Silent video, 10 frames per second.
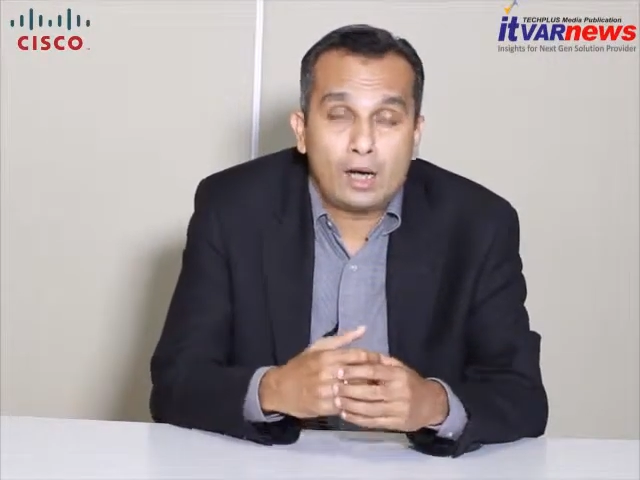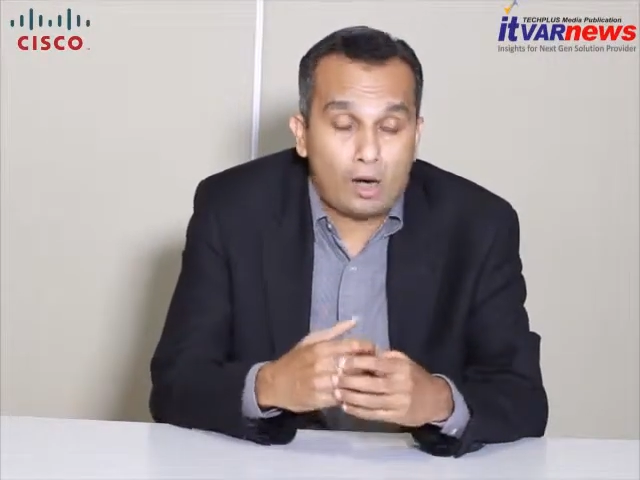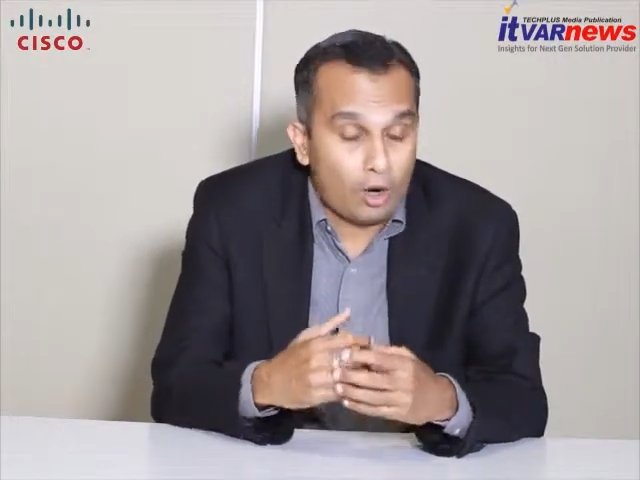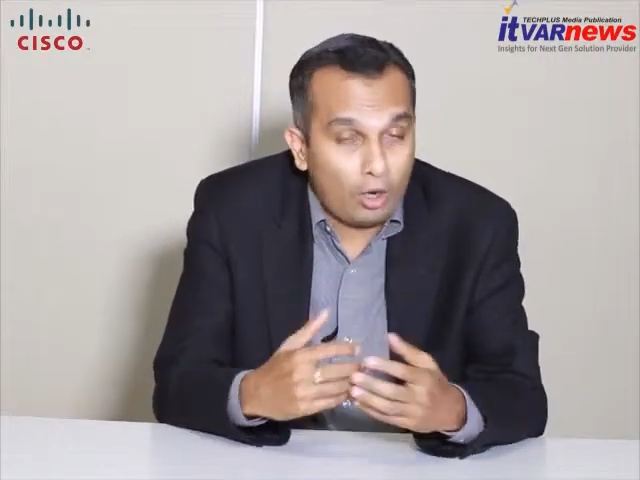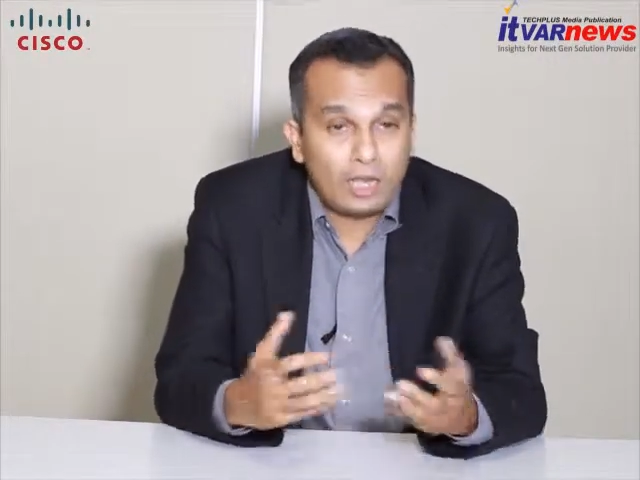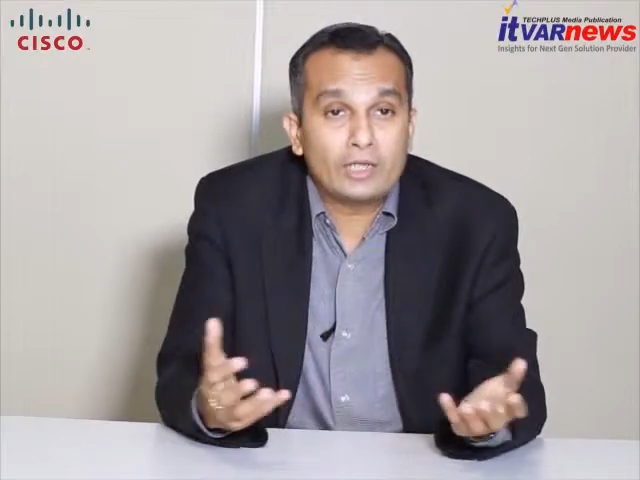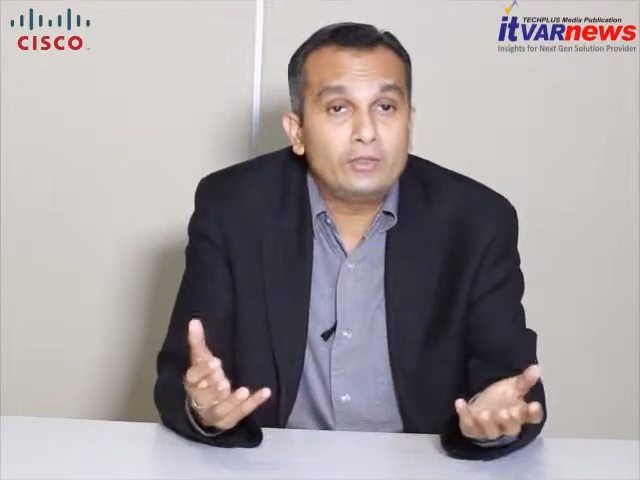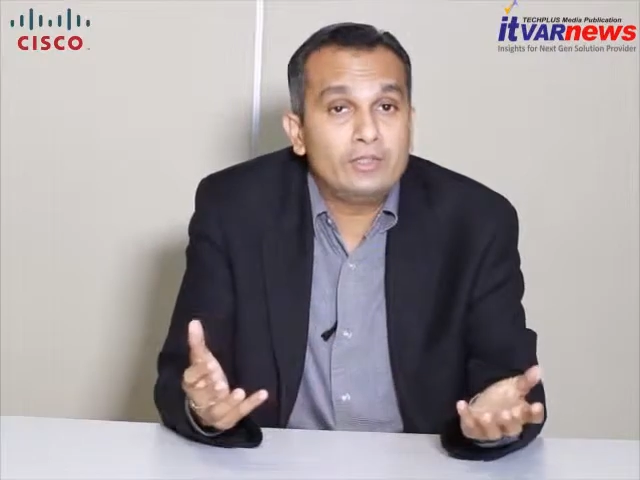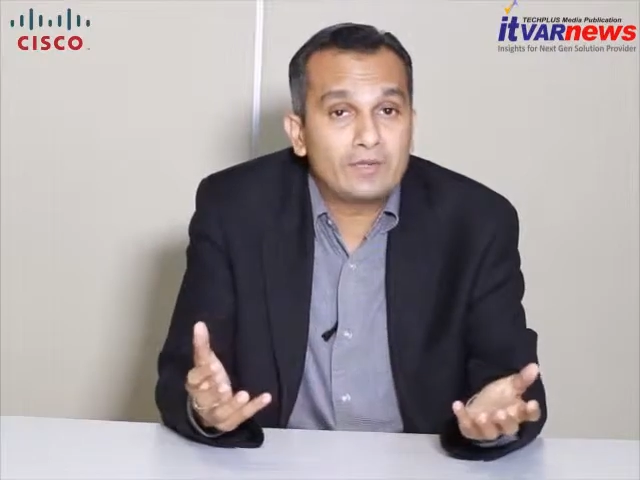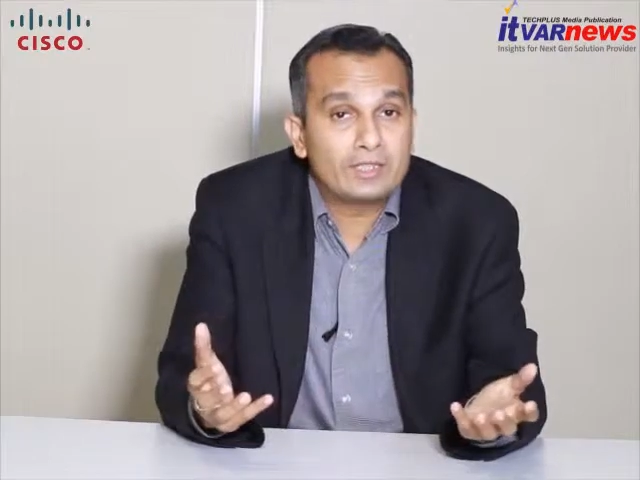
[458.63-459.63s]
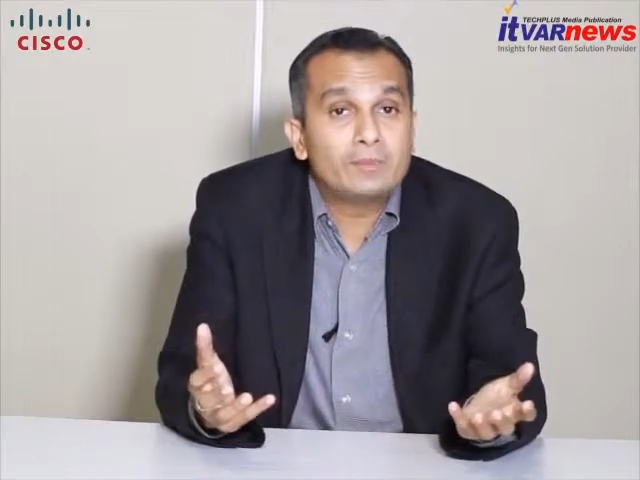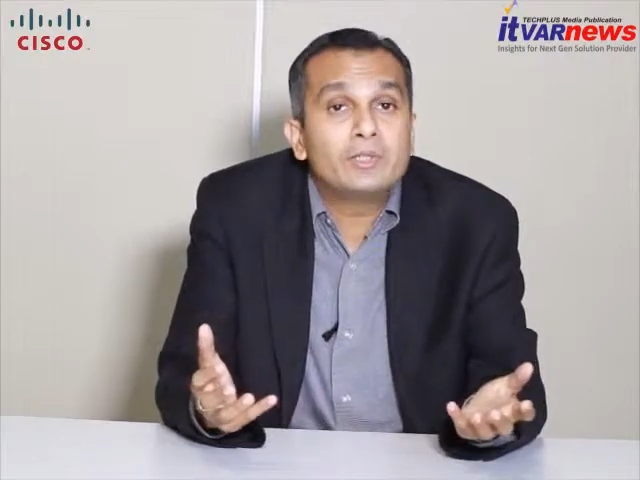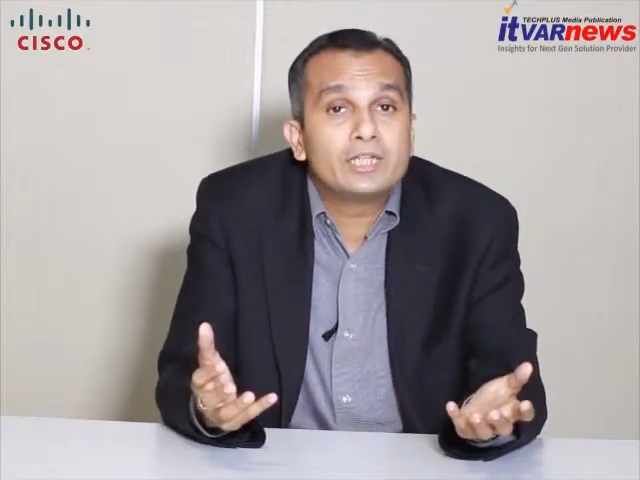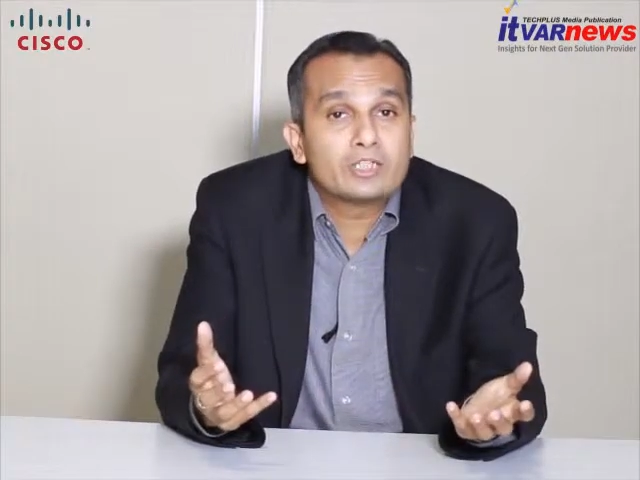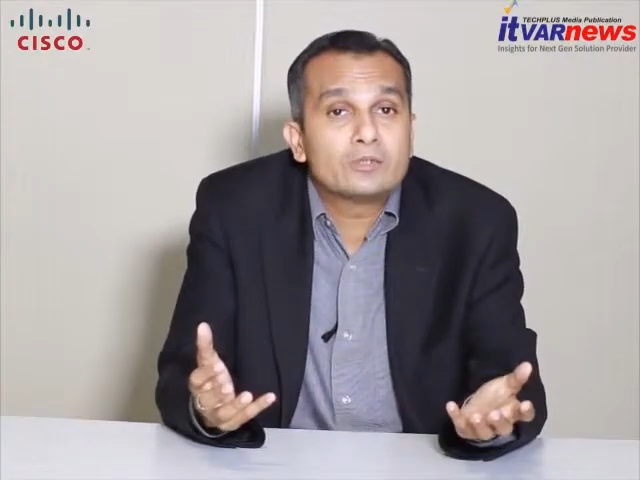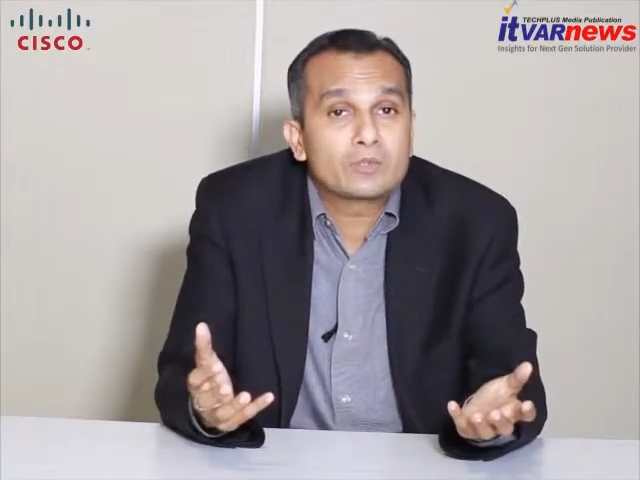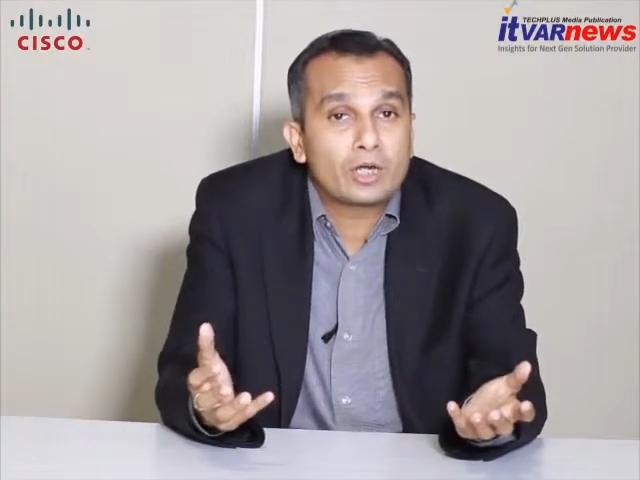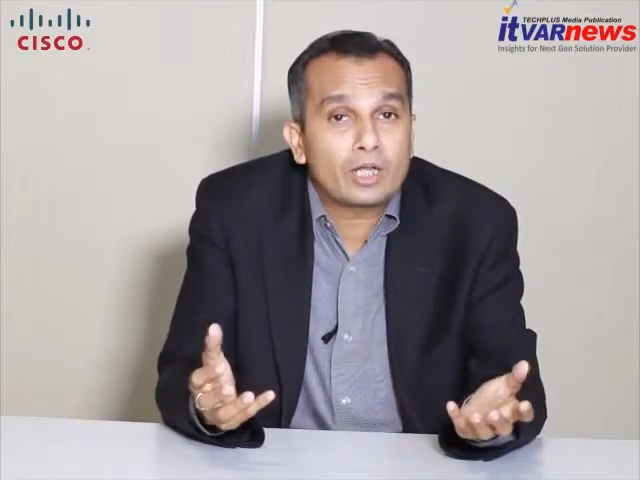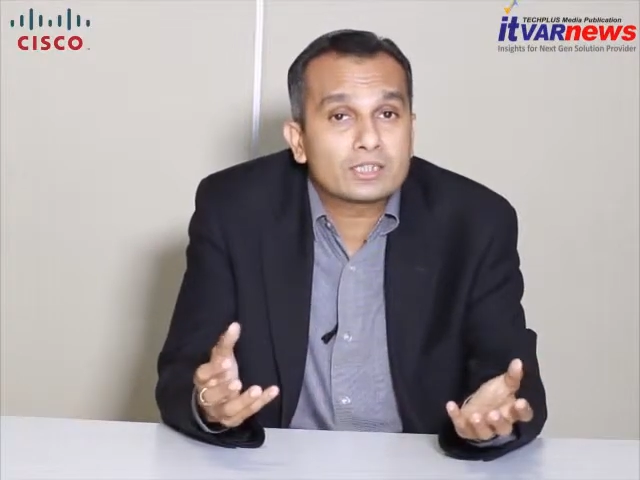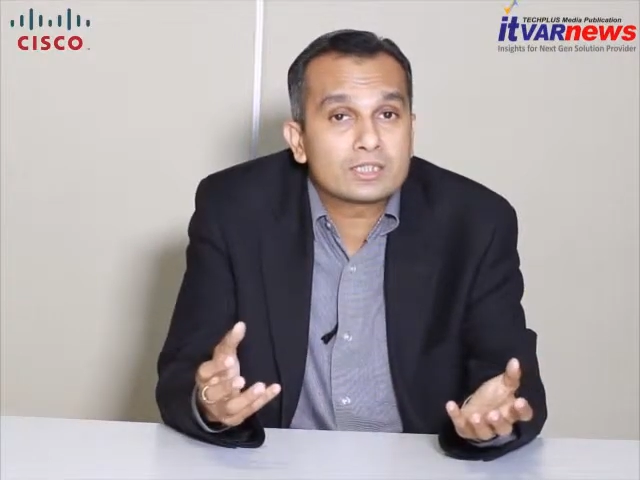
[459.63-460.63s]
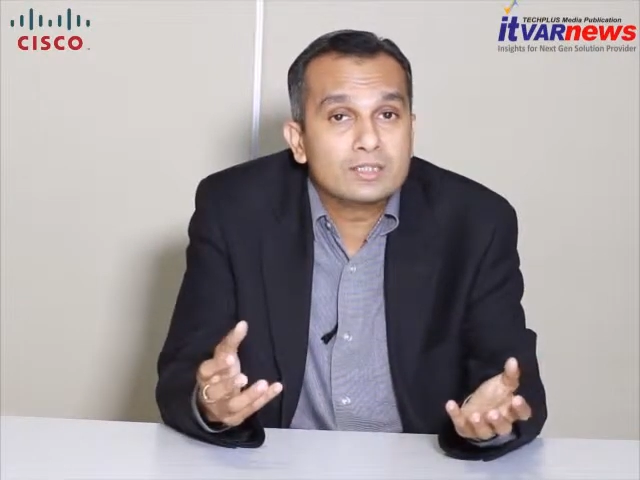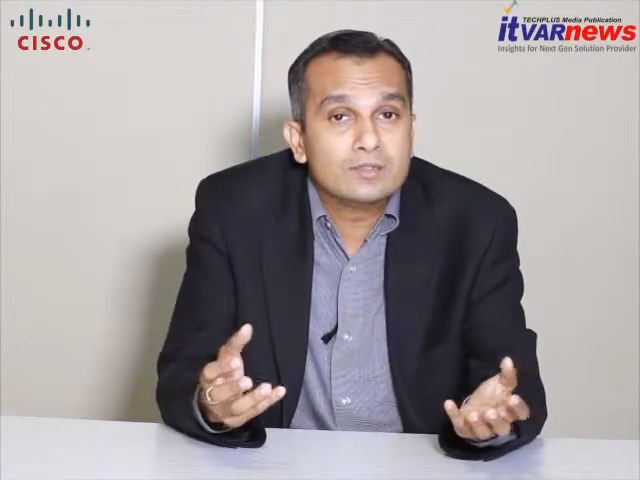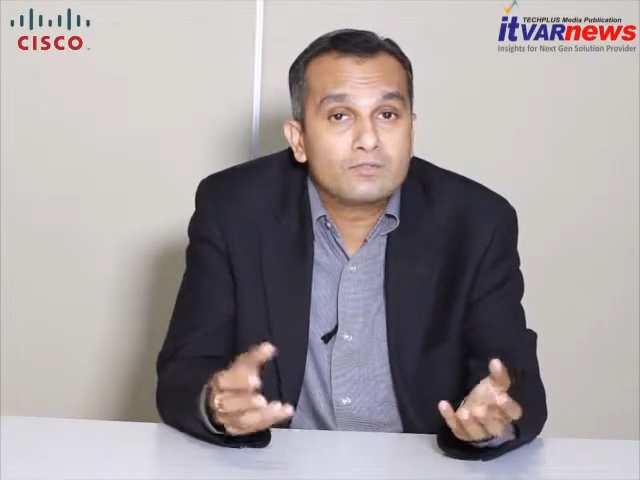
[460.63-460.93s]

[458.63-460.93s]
all our unified communication products,